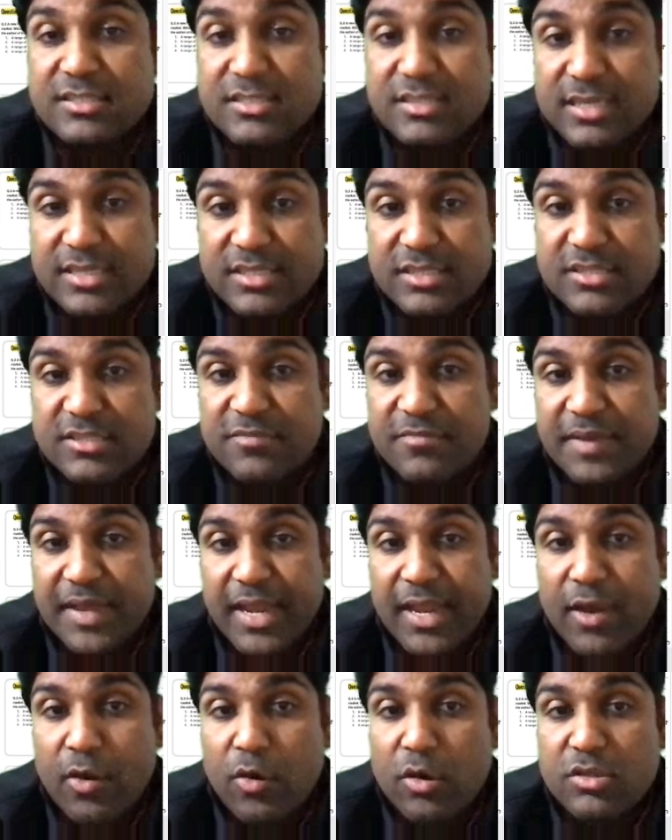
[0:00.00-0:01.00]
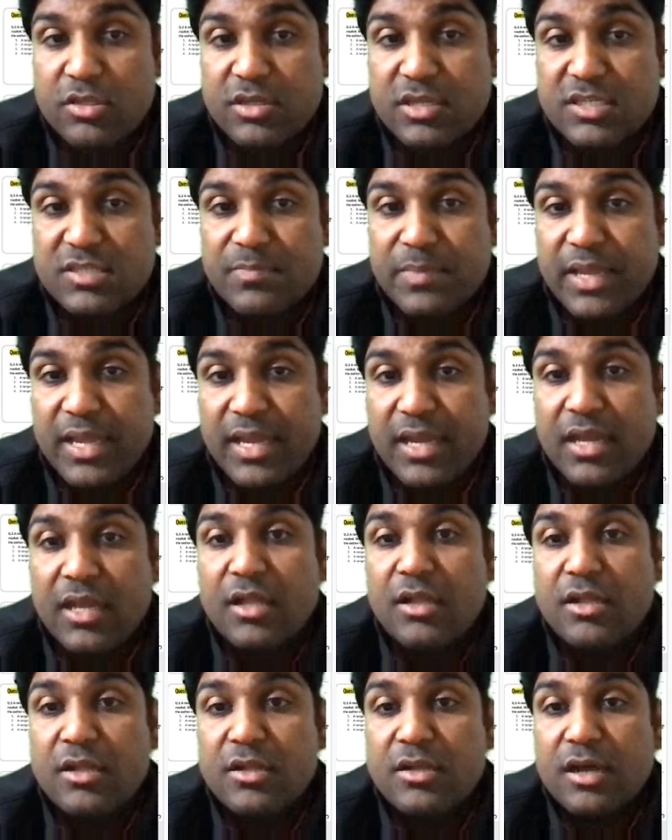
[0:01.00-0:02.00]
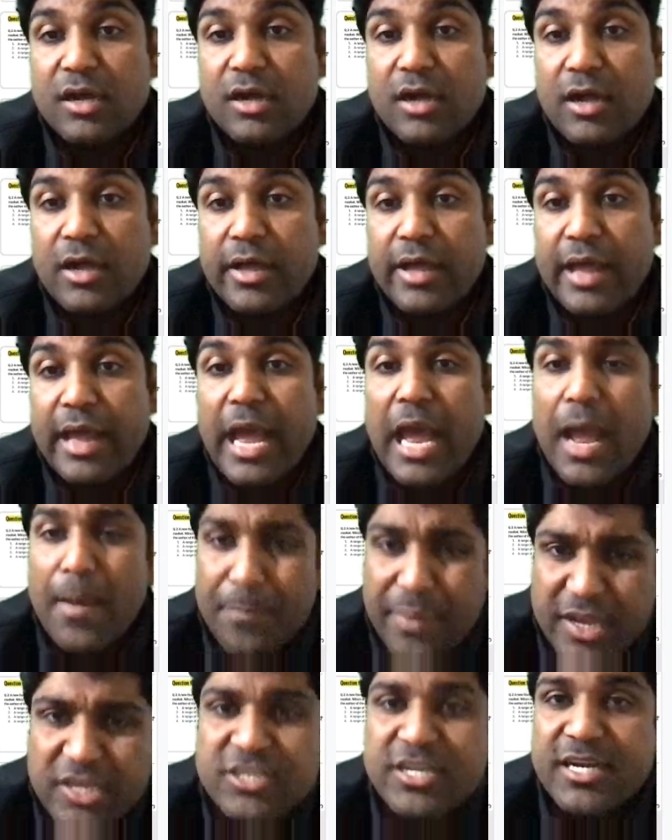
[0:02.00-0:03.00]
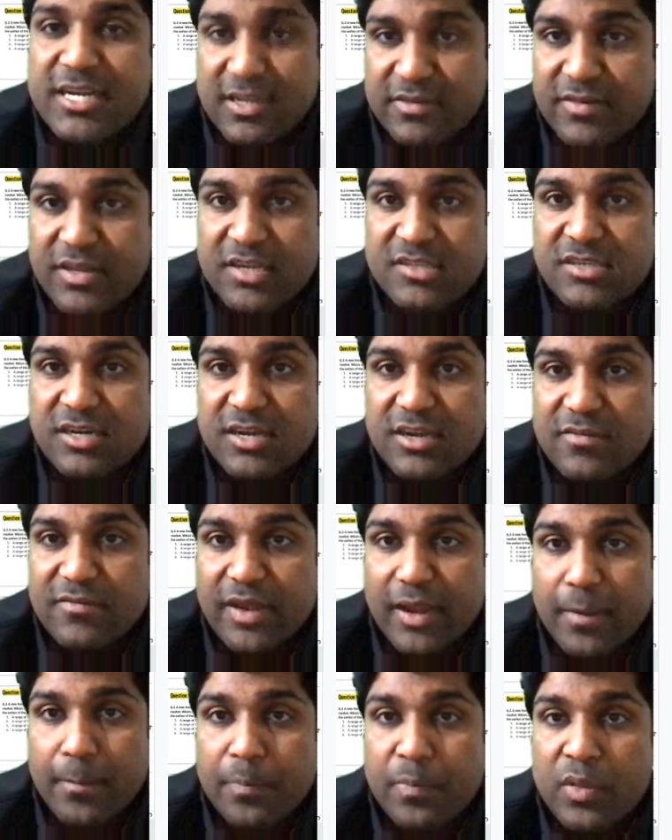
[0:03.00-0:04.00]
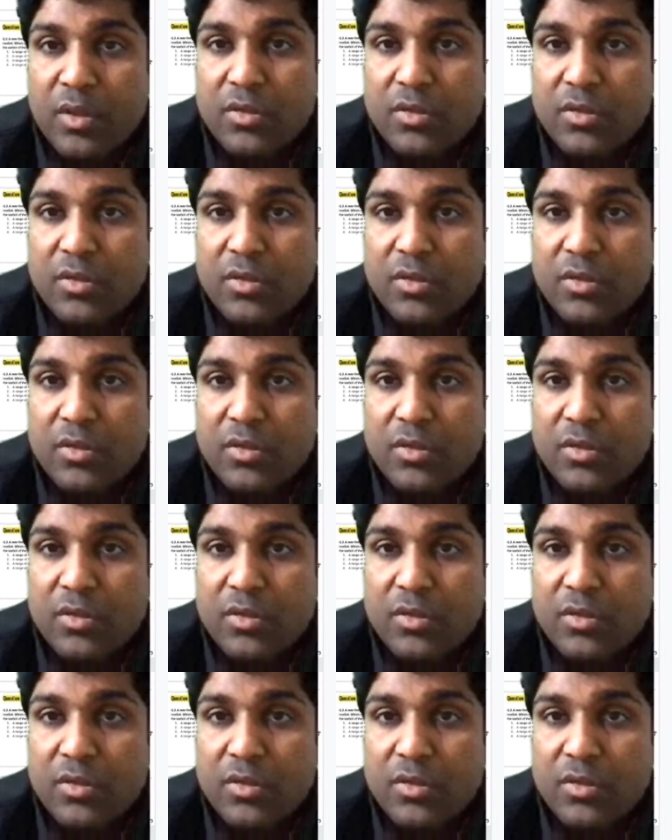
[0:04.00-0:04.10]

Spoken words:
in this way, author is being appreciative in a certain way.